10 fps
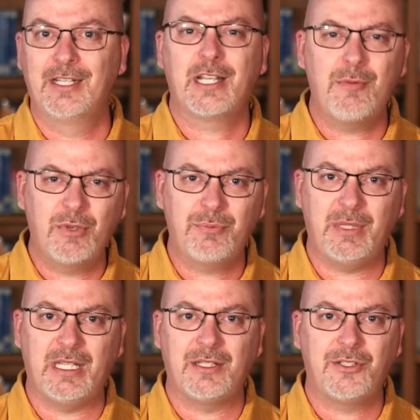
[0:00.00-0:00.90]
Come with
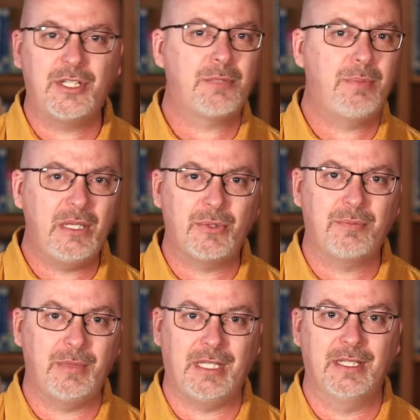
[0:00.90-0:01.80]
me. Just be
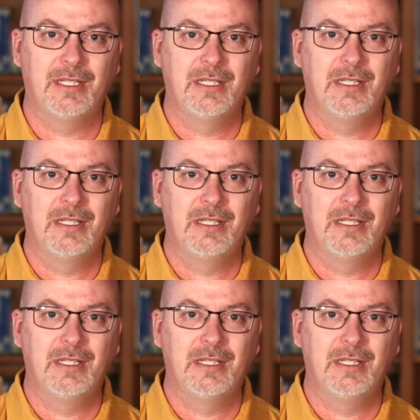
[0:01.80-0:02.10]
with me.